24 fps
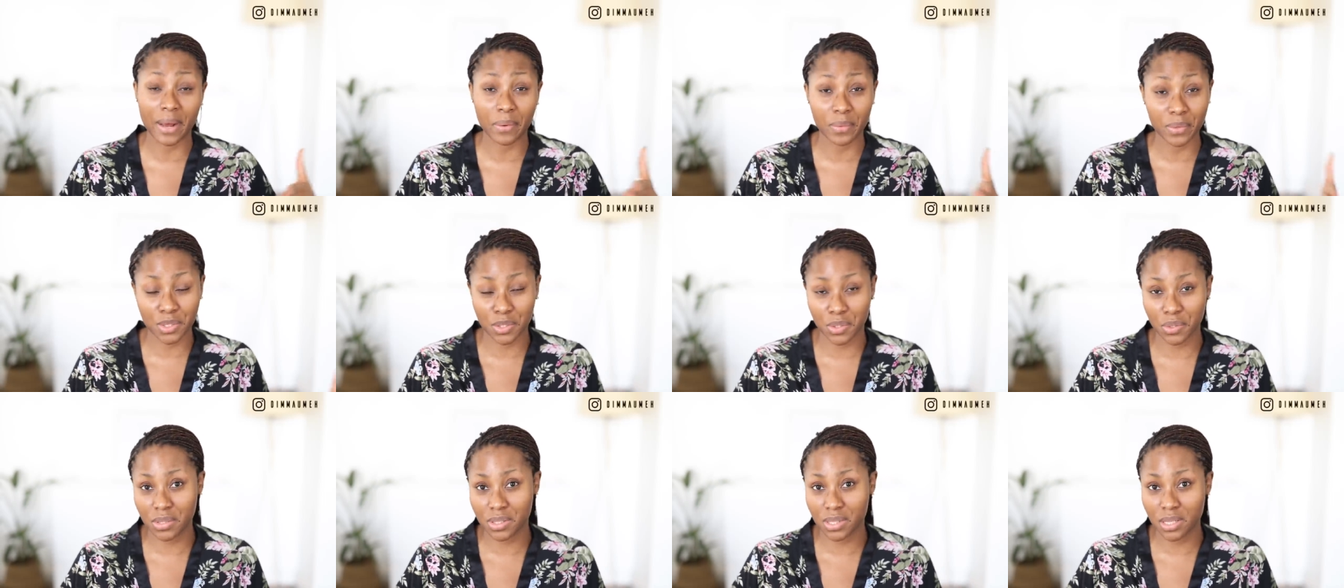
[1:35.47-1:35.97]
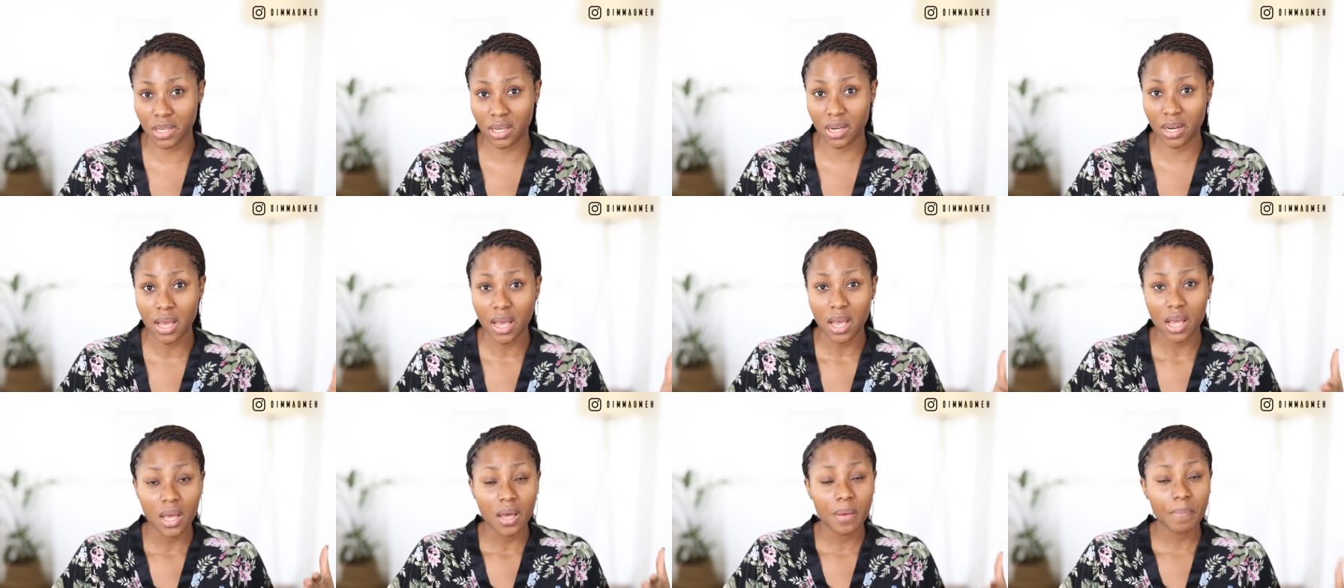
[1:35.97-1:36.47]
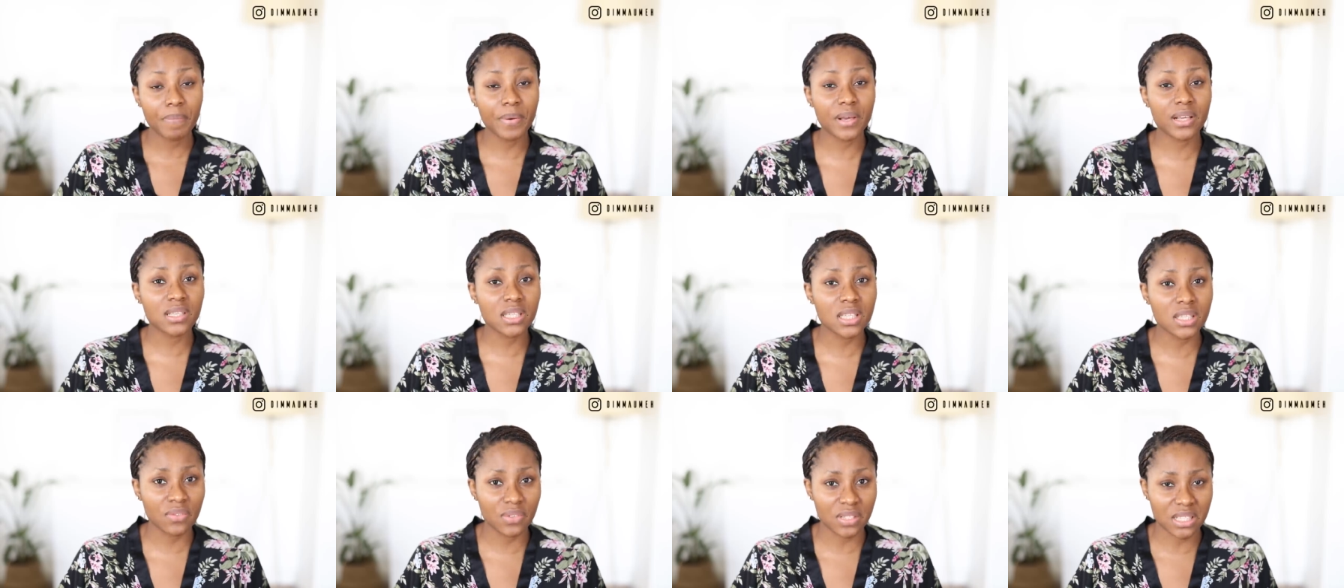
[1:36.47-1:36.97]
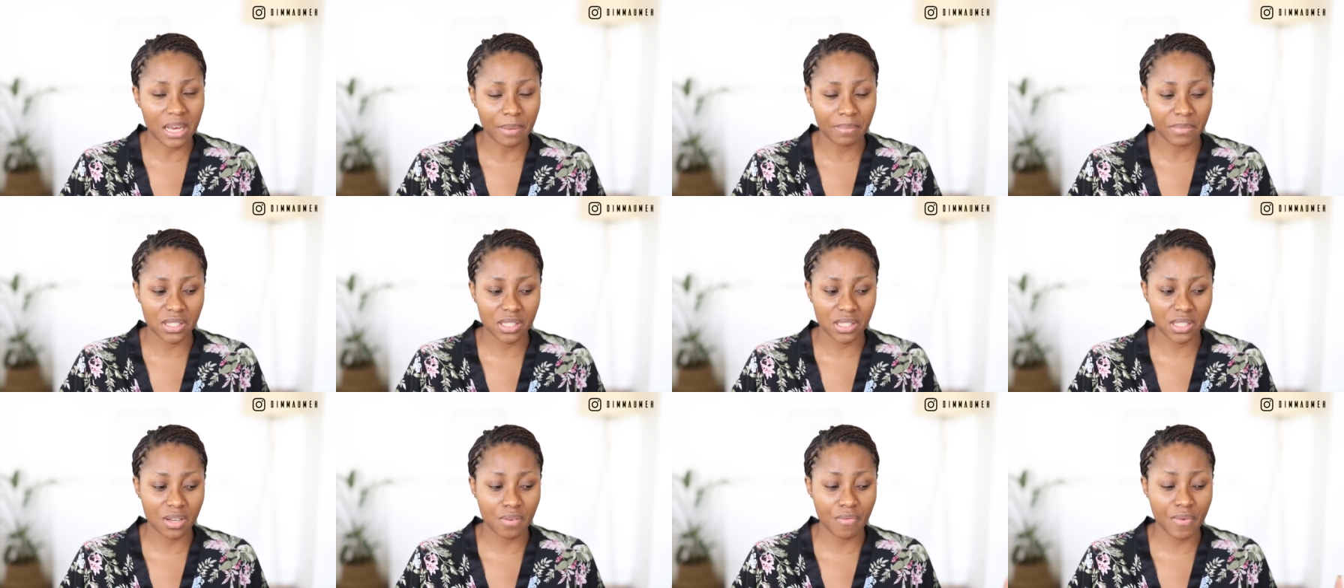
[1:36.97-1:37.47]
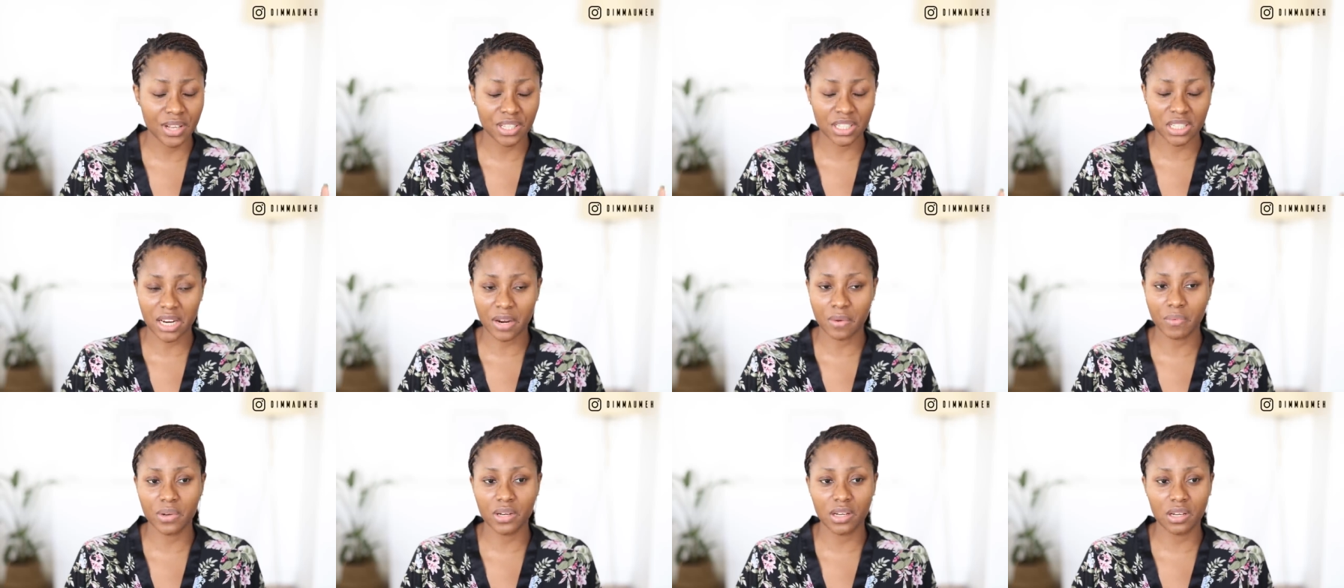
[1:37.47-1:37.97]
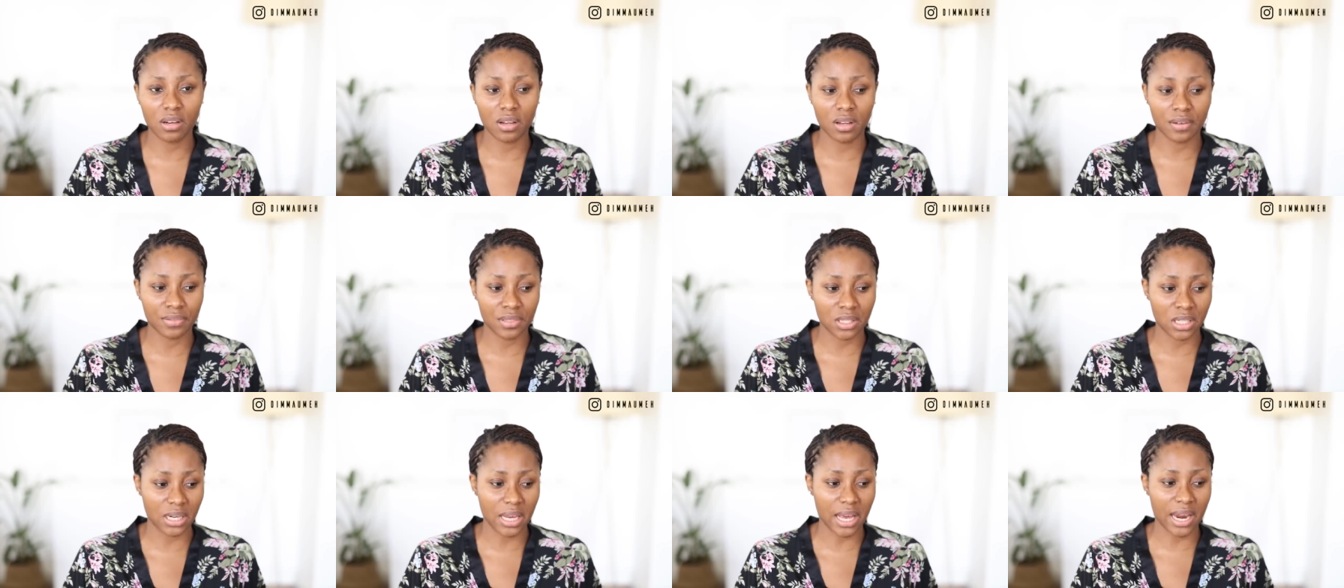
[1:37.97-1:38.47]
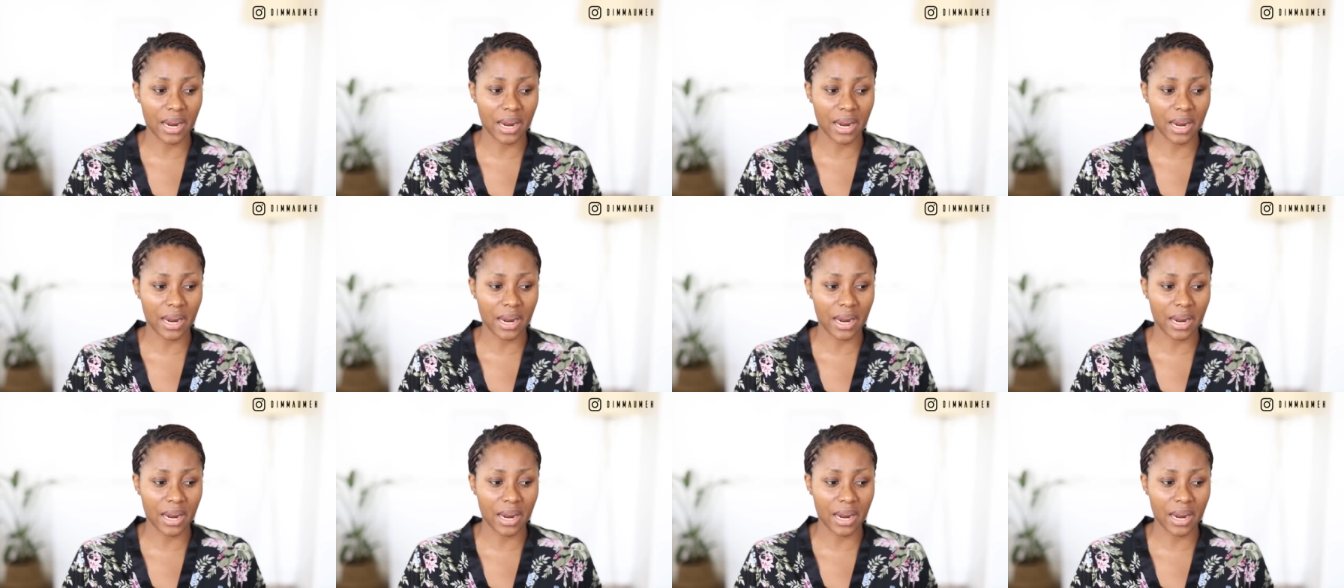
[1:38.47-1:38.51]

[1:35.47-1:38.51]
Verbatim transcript: I was using Pixi's vitamin C range and I really loved it.